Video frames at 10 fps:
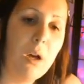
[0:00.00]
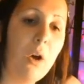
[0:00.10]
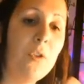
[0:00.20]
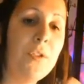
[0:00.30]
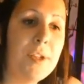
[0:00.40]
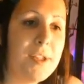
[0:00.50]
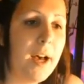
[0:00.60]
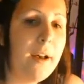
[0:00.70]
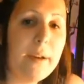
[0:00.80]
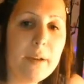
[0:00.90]
on the
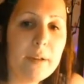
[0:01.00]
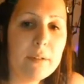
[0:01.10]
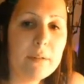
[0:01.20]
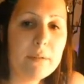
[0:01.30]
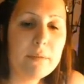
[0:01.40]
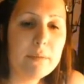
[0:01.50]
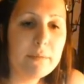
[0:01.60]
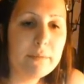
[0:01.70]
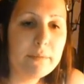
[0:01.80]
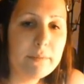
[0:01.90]
duck
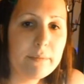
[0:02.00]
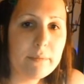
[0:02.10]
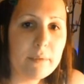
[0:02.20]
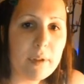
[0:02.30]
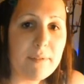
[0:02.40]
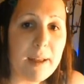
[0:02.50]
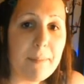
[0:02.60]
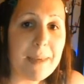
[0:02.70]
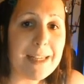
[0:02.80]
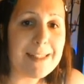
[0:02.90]
if that
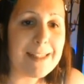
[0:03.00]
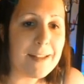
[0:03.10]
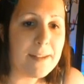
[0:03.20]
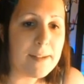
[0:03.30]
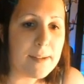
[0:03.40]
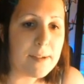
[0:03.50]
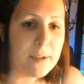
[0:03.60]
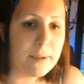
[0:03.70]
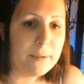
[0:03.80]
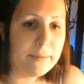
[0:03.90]
makes sense at
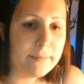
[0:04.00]
all